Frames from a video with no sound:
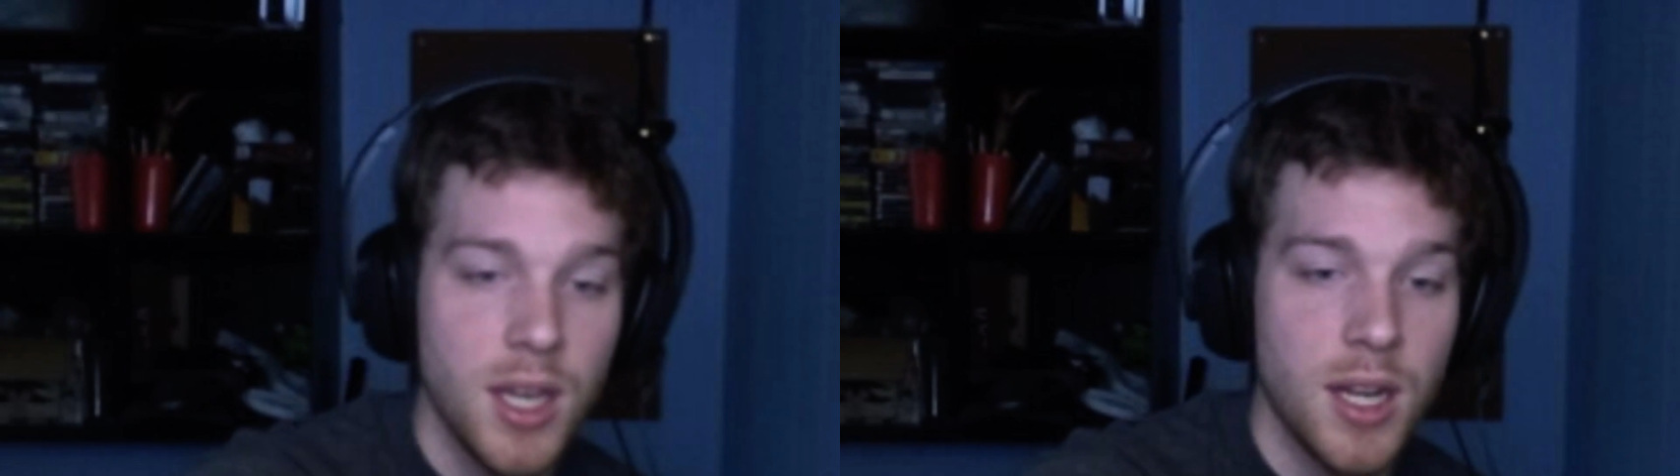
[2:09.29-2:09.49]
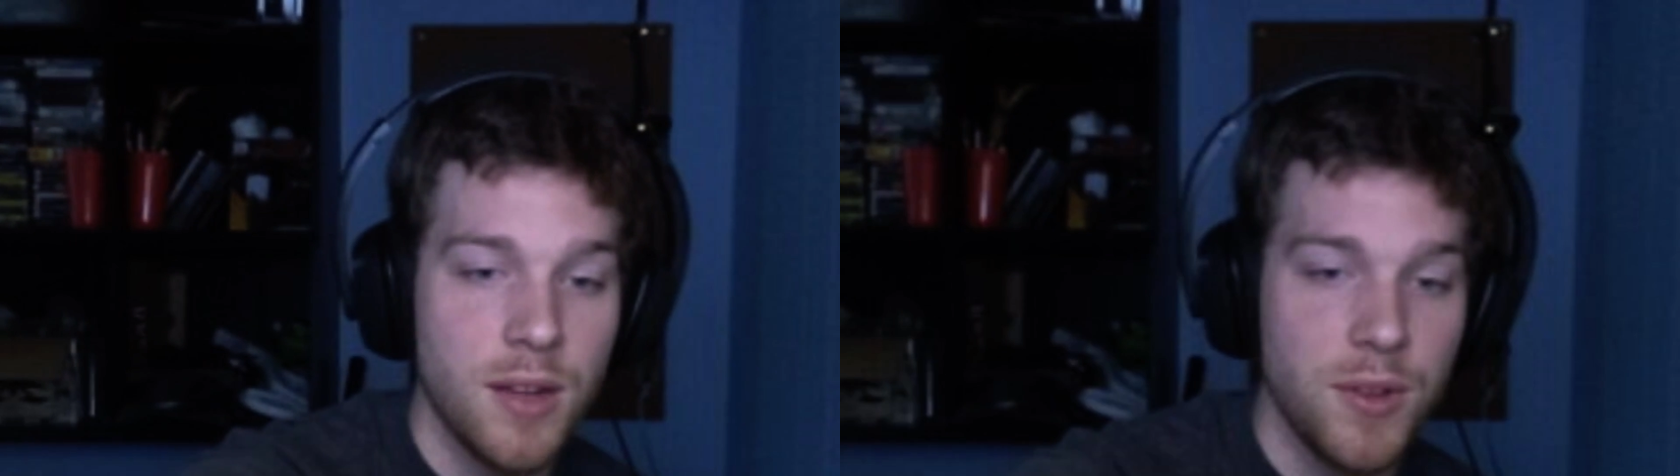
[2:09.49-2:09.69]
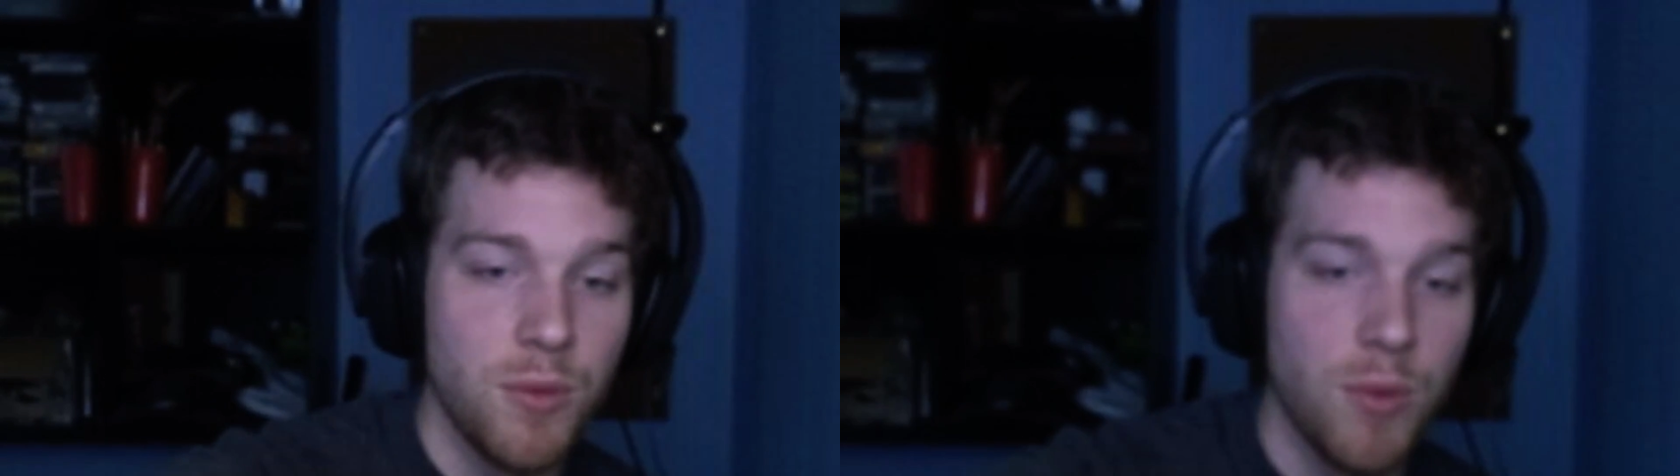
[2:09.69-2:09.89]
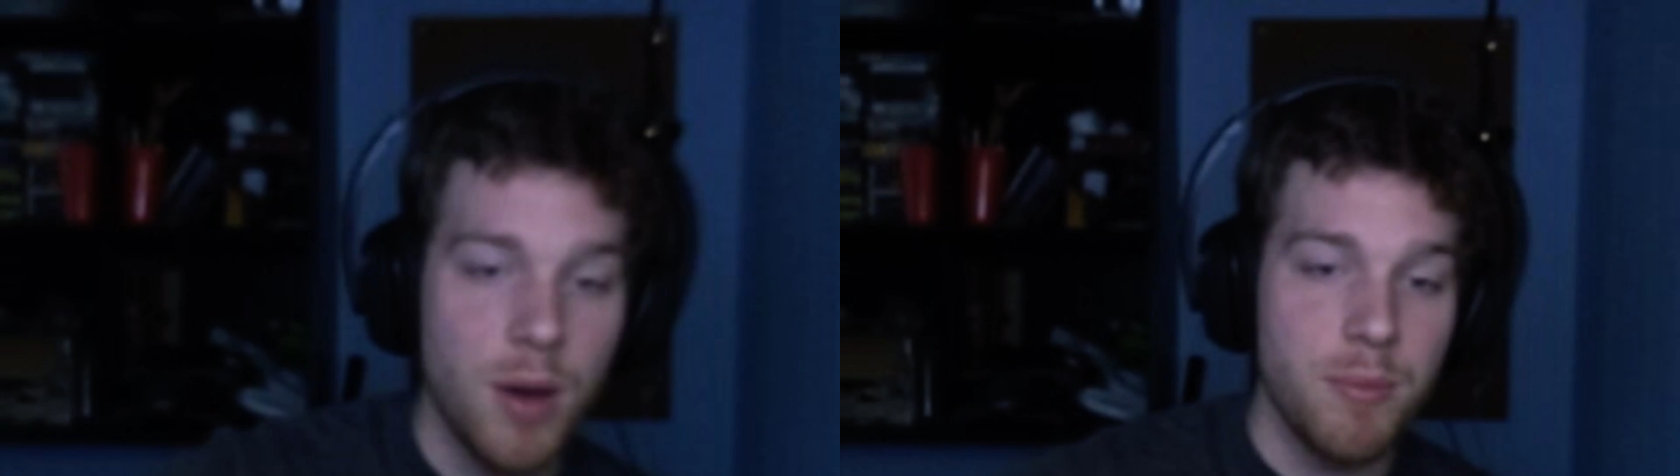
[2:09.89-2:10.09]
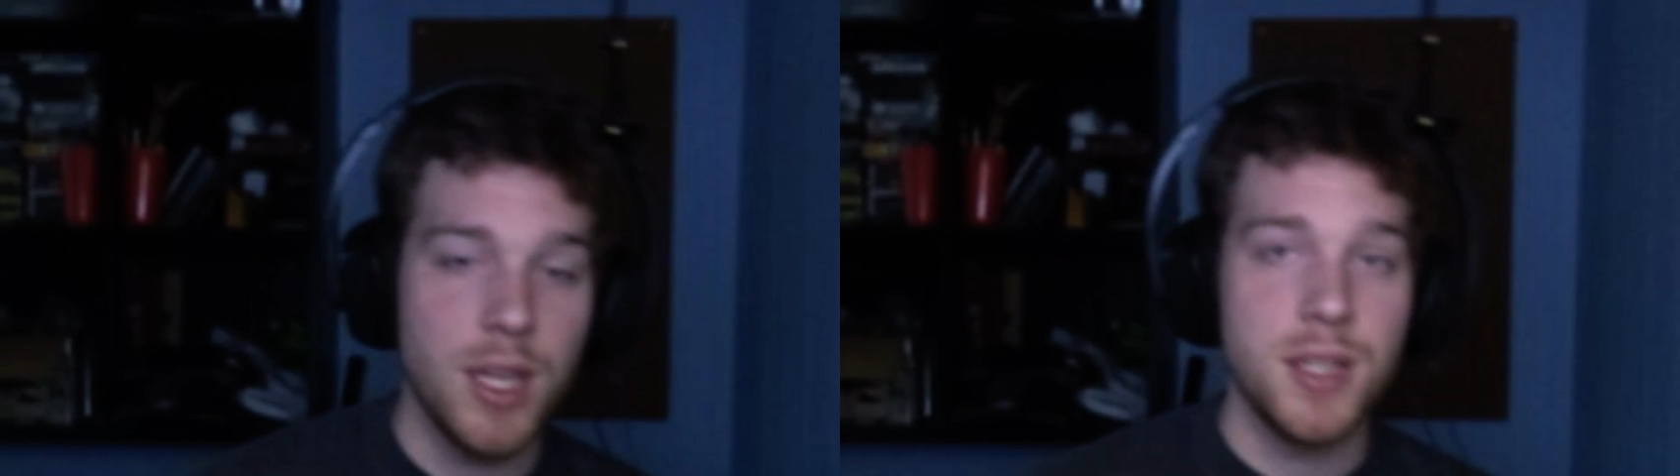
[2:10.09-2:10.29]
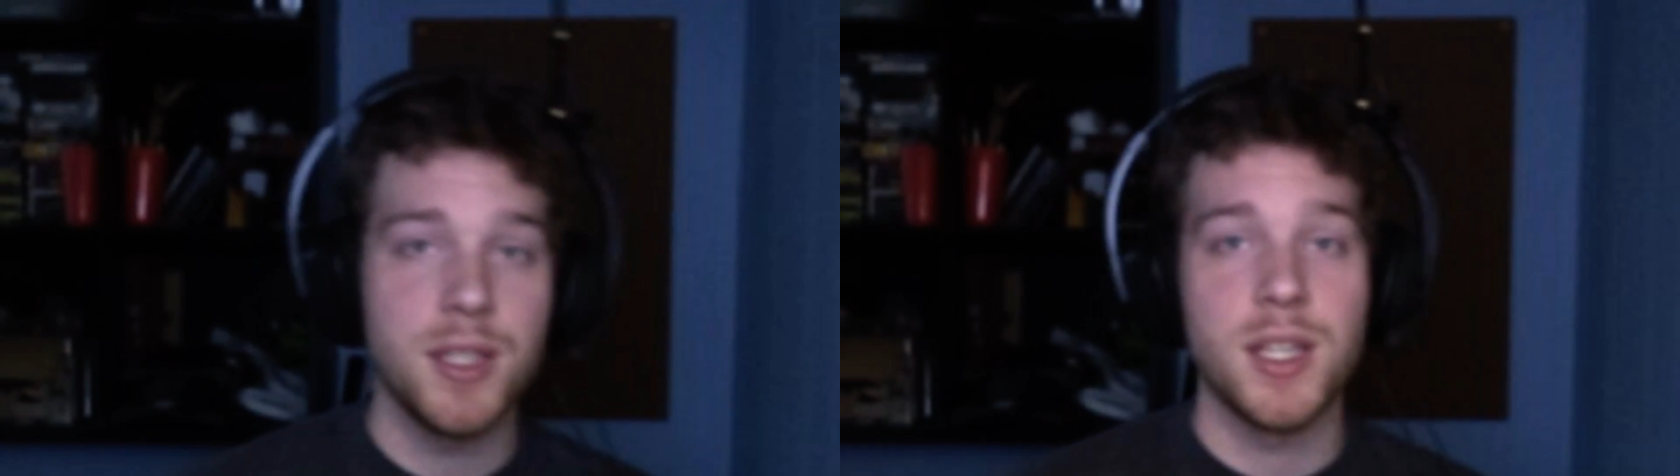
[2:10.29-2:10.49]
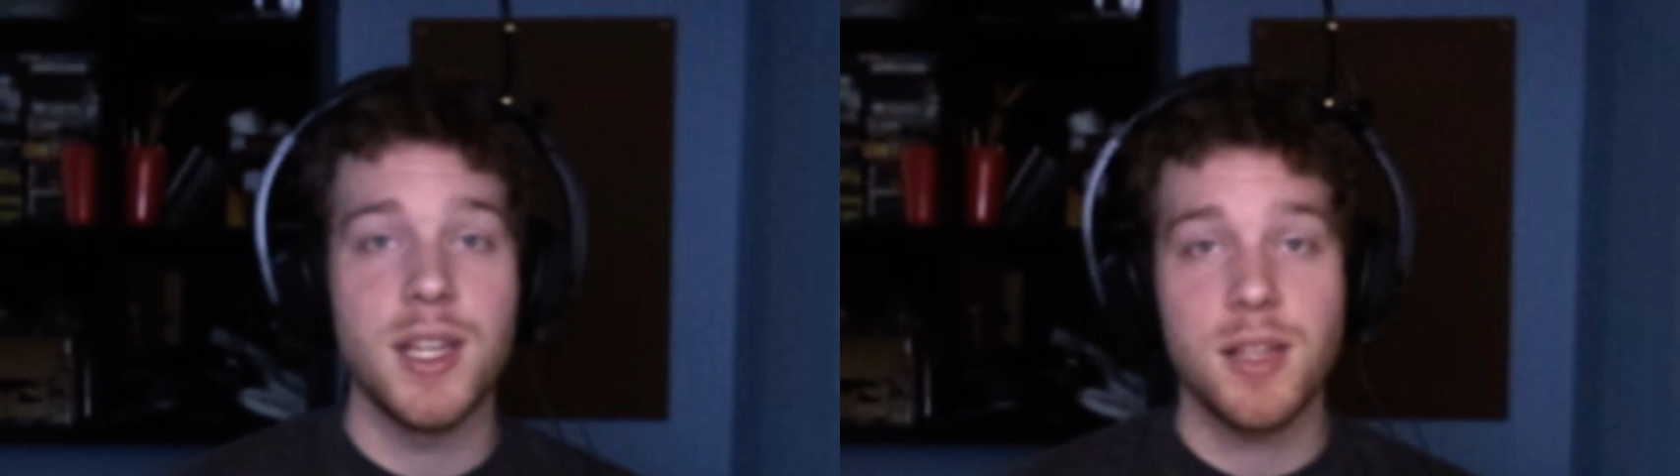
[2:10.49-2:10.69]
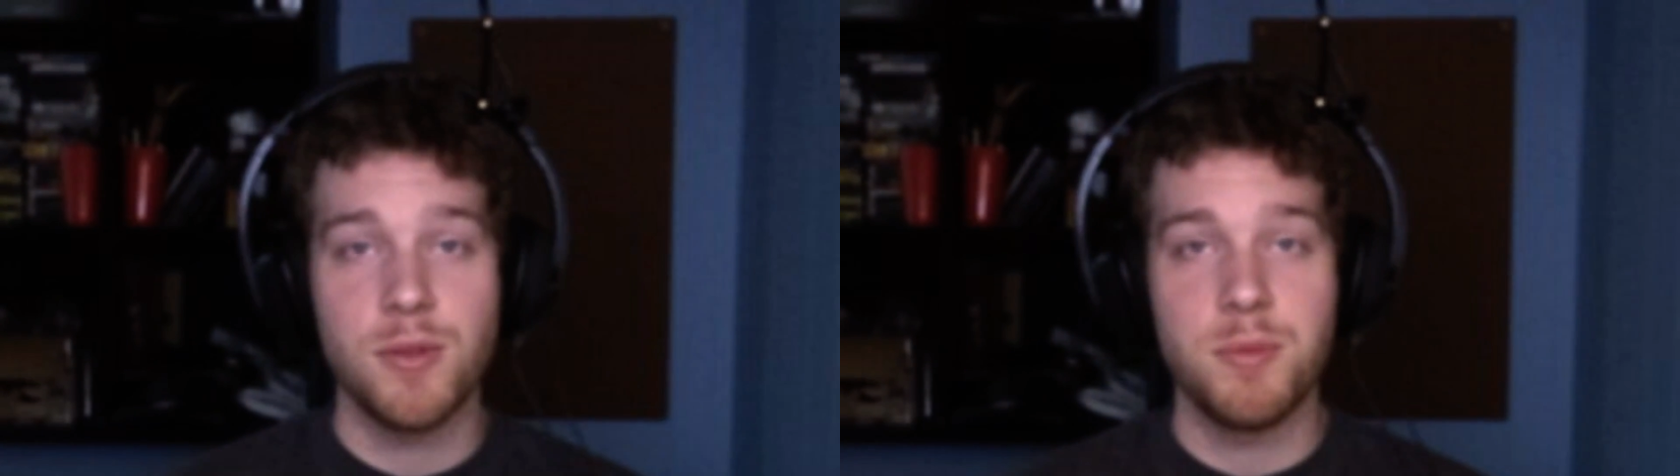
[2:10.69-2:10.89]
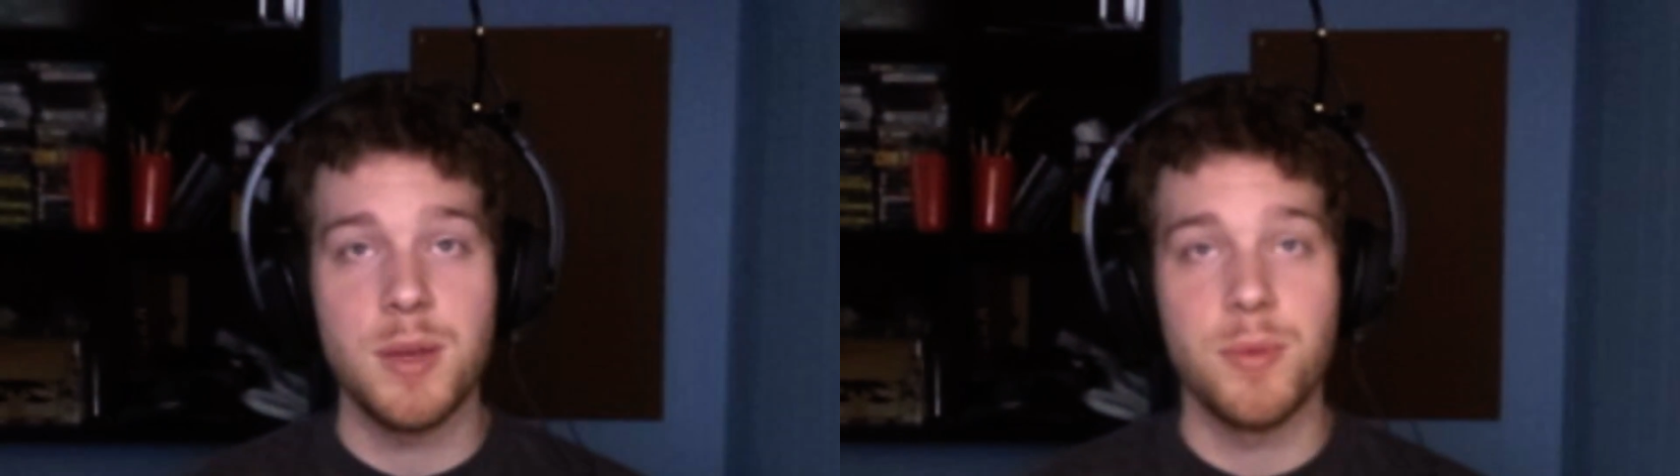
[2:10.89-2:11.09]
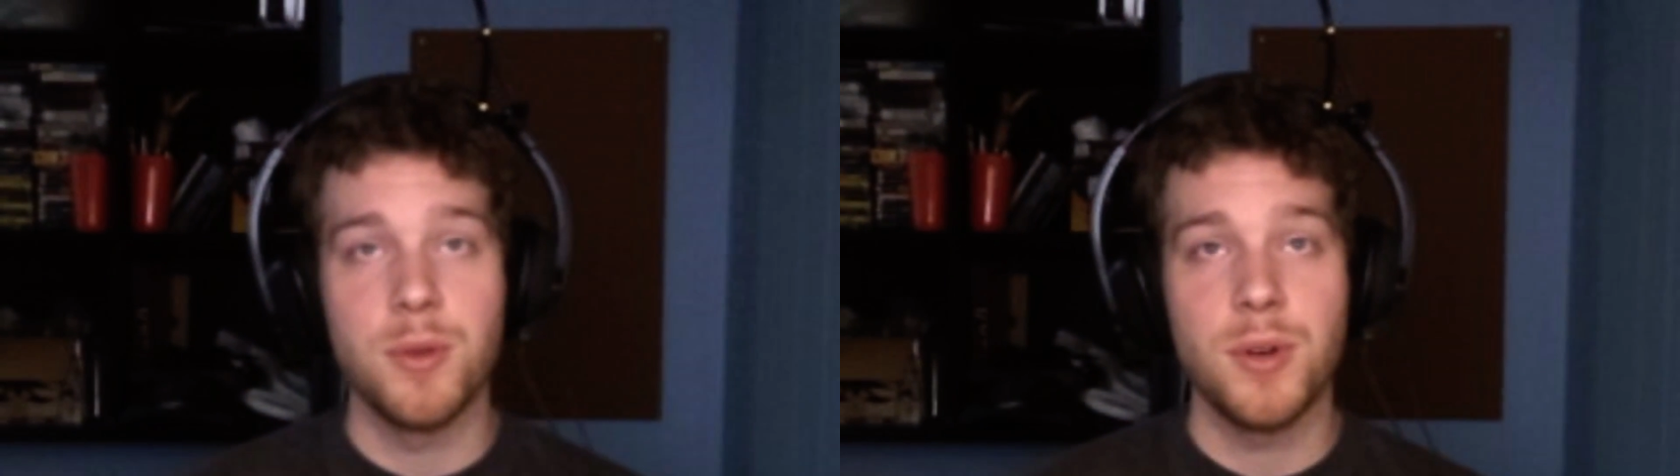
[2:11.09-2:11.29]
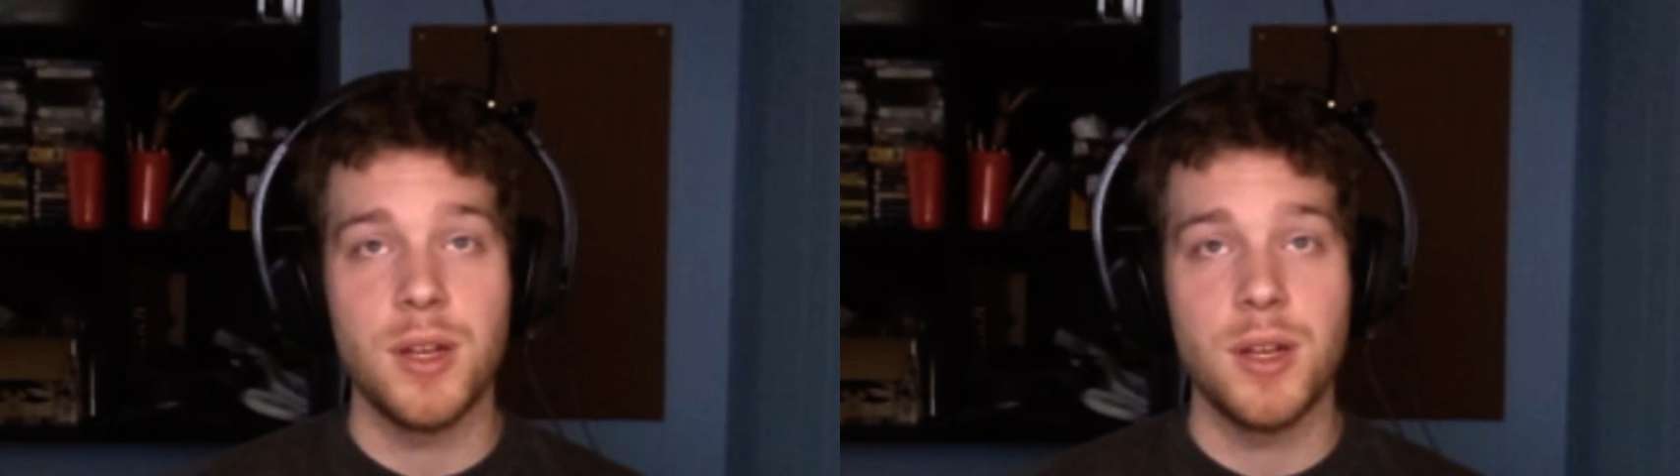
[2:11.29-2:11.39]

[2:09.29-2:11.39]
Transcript: and if you want me to connect with people,